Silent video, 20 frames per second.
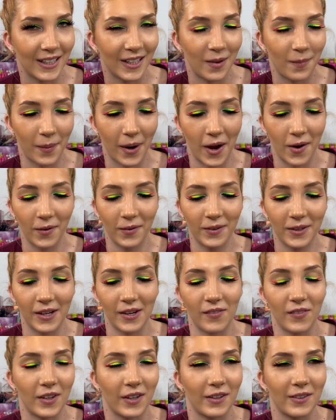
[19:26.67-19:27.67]
them out,
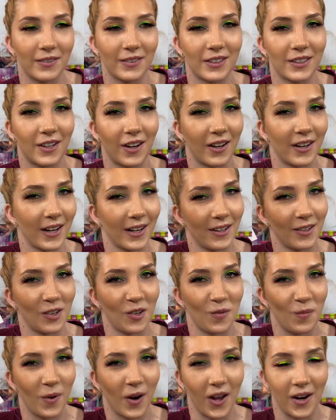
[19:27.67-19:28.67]
even though they're not like new
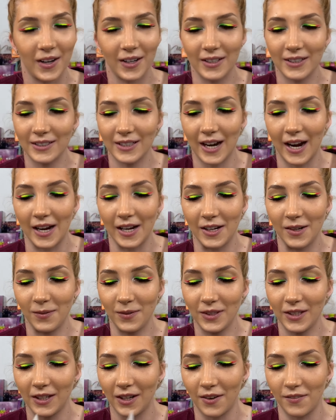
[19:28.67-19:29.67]
products, I
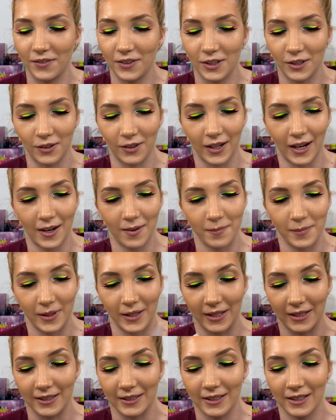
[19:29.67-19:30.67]
would love to do that
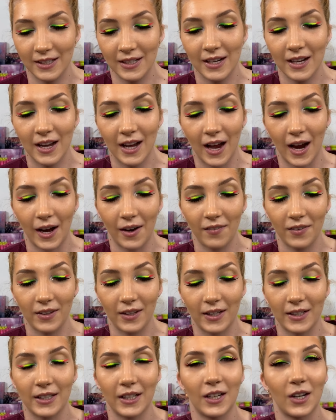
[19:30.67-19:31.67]
because I've
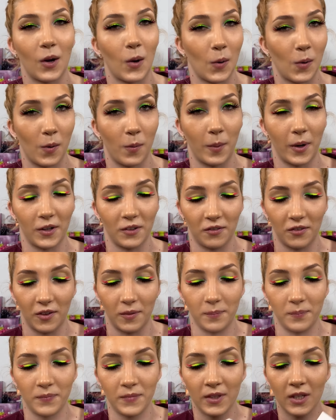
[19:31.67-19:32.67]
collected a whole bunch of them.